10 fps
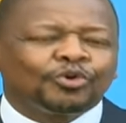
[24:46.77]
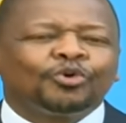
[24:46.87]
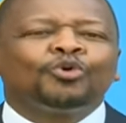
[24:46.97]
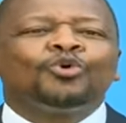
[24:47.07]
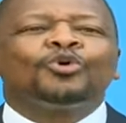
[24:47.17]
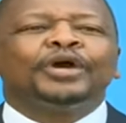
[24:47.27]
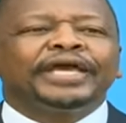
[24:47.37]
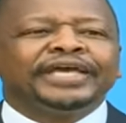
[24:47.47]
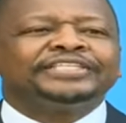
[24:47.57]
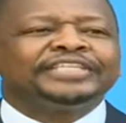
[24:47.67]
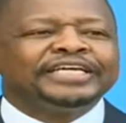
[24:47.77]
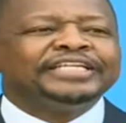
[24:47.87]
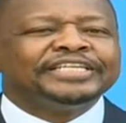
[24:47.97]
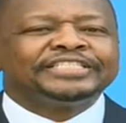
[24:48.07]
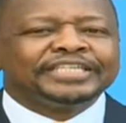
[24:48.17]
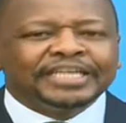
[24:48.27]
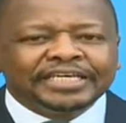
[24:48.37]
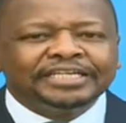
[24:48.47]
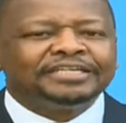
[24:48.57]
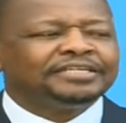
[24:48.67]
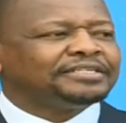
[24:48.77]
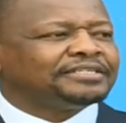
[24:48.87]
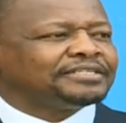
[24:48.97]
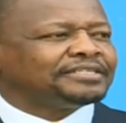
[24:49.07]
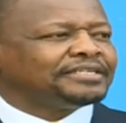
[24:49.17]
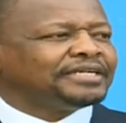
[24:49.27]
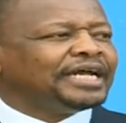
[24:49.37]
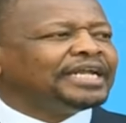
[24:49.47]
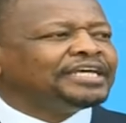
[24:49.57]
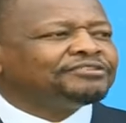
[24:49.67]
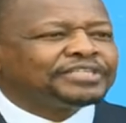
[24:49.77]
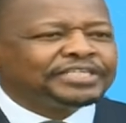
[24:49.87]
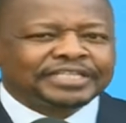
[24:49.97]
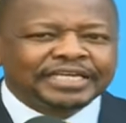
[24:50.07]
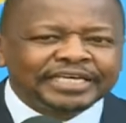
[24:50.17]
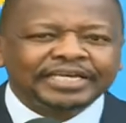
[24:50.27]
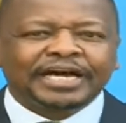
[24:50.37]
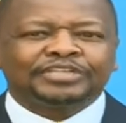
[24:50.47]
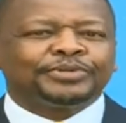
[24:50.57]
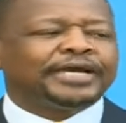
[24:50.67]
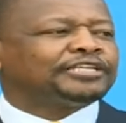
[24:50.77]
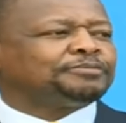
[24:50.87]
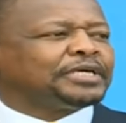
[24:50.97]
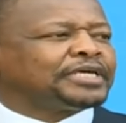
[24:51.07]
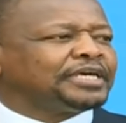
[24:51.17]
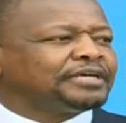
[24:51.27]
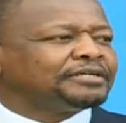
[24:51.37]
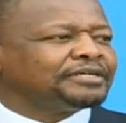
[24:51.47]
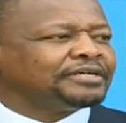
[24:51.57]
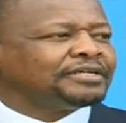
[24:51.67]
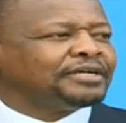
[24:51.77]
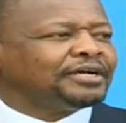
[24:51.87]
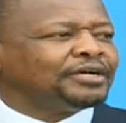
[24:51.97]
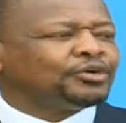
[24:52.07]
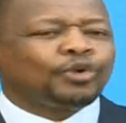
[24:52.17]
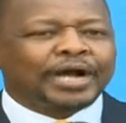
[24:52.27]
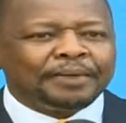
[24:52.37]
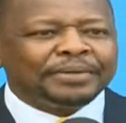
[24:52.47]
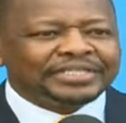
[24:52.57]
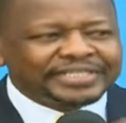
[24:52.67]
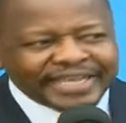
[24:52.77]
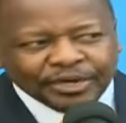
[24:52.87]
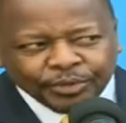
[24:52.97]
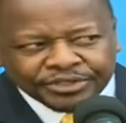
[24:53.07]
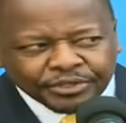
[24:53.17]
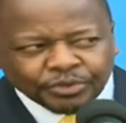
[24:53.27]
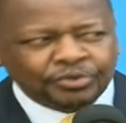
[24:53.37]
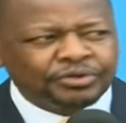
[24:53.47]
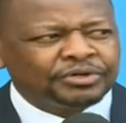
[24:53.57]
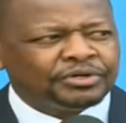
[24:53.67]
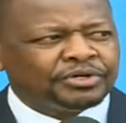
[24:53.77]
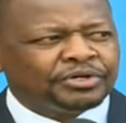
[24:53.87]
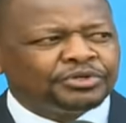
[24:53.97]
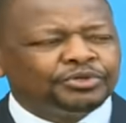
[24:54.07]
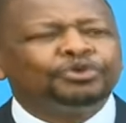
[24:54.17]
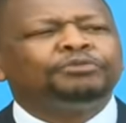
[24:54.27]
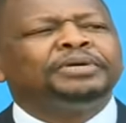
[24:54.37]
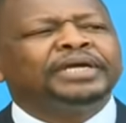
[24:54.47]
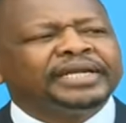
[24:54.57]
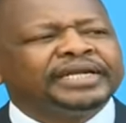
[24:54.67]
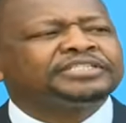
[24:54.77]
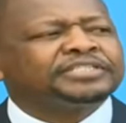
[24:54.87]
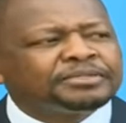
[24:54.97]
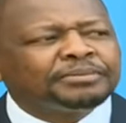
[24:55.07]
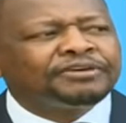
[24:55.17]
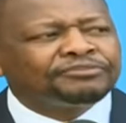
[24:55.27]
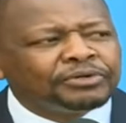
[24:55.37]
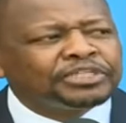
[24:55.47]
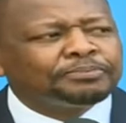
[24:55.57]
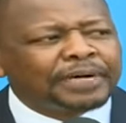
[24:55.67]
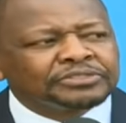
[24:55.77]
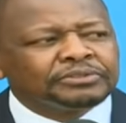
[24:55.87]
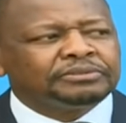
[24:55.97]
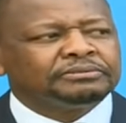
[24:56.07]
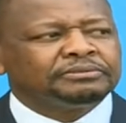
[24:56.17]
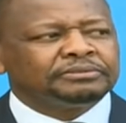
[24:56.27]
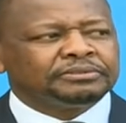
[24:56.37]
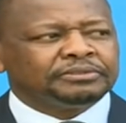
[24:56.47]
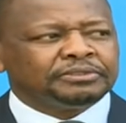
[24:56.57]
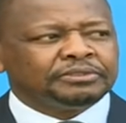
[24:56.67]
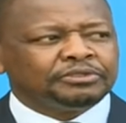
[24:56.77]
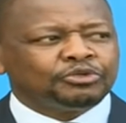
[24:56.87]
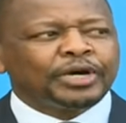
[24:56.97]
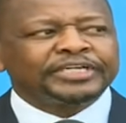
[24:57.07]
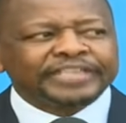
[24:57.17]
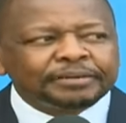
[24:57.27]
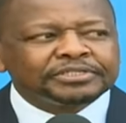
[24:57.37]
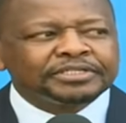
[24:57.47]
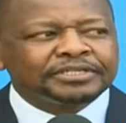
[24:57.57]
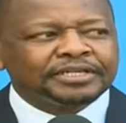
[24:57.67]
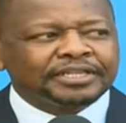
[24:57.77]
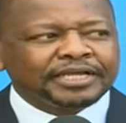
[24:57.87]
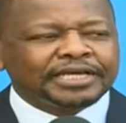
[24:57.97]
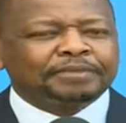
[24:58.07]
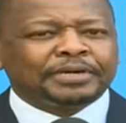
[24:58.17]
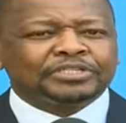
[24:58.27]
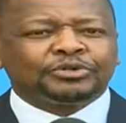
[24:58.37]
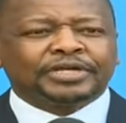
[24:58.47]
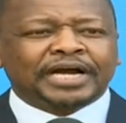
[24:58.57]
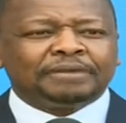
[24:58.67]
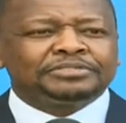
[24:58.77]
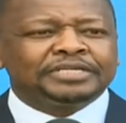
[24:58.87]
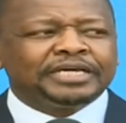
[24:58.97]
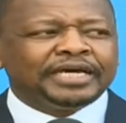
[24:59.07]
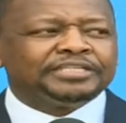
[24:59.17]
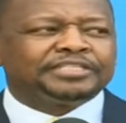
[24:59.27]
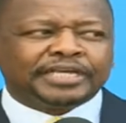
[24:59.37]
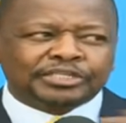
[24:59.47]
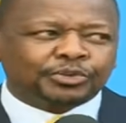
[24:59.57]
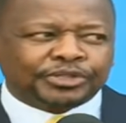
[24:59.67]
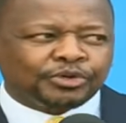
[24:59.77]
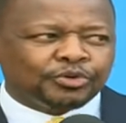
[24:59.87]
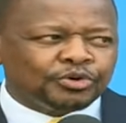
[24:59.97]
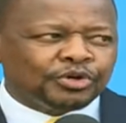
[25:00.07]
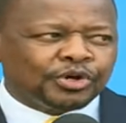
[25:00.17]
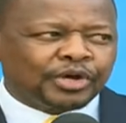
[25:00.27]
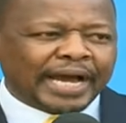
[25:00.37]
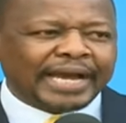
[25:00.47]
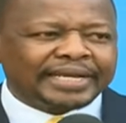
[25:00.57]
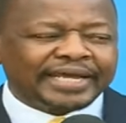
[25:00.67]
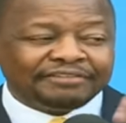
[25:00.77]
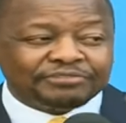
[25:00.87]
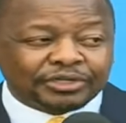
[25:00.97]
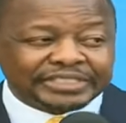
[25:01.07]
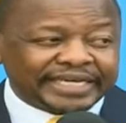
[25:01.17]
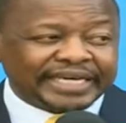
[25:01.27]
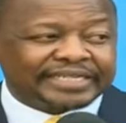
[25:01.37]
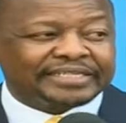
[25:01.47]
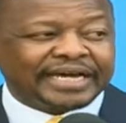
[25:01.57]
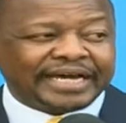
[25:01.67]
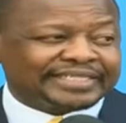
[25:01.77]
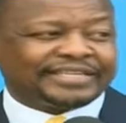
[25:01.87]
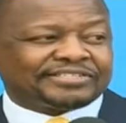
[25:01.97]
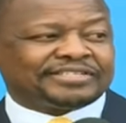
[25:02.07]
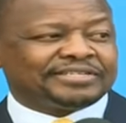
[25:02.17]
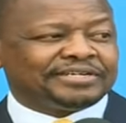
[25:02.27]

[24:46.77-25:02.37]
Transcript: who is in Isili, leaves Isili as we are speaking, to come and stay with you, you would be an extremely foolish person to accept that person comes and stays with you and they have not taken a test.